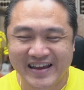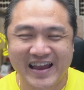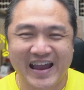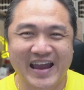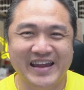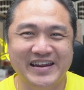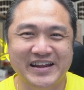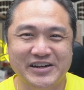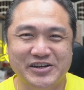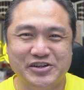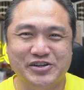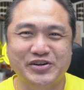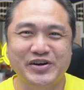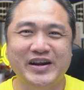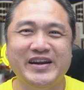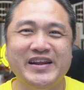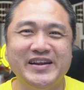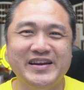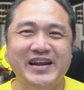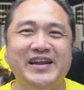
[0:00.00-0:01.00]
and the
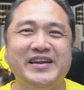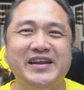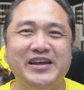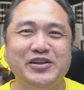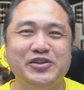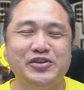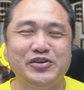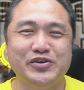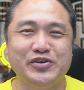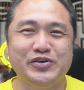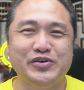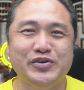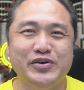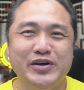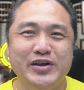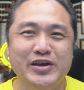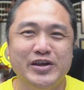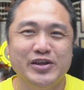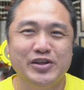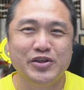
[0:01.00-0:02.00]
trading that they do,
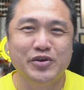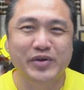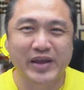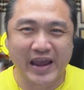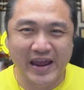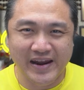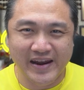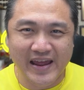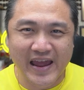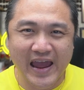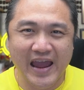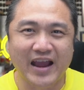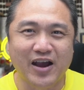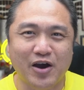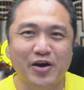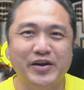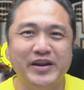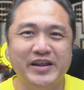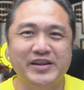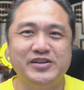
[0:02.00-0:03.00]
you can act
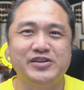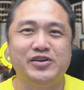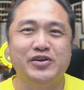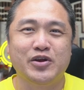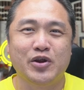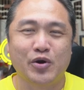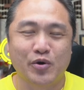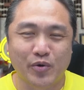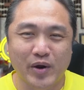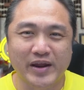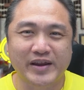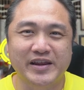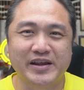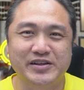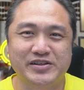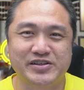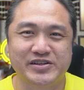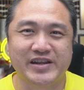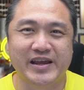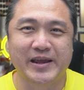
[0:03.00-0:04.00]
on it right
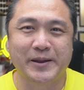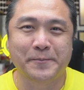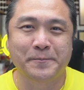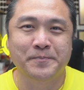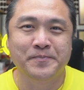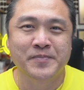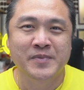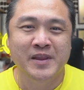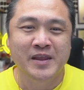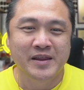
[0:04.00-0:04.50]
here today.